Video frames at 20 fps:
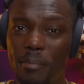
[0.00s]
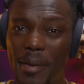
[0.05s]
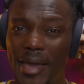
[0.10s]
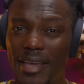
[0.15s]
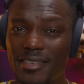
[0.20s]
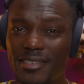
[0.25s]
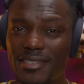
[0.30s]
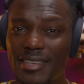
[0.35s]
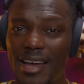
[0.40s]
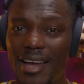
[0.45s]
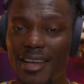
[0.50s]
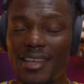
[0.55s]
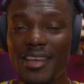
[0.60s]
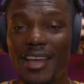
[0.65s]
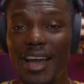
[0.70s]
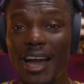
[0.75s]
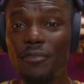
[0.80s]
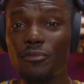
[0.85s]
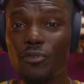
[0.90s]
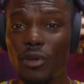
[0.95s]
bass that
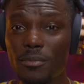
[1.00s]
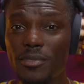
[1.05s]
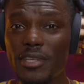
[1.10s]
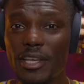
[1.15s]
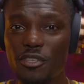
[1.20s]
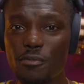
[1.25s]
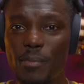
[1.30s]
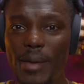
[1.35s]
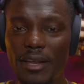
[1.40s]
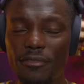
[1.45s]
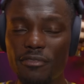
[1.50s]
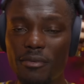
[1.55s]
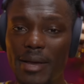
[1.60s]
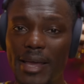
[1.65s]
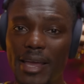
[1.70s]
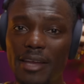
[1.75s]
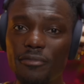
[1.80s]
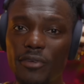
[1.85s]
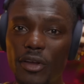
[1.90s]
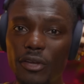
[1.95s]
I've come to expect from my
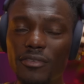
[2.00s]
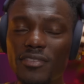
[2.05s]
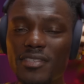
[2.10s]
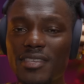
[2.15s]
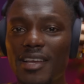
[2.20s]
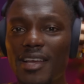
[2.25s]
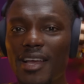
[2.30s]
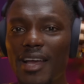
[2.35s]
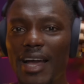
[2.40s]
headphones.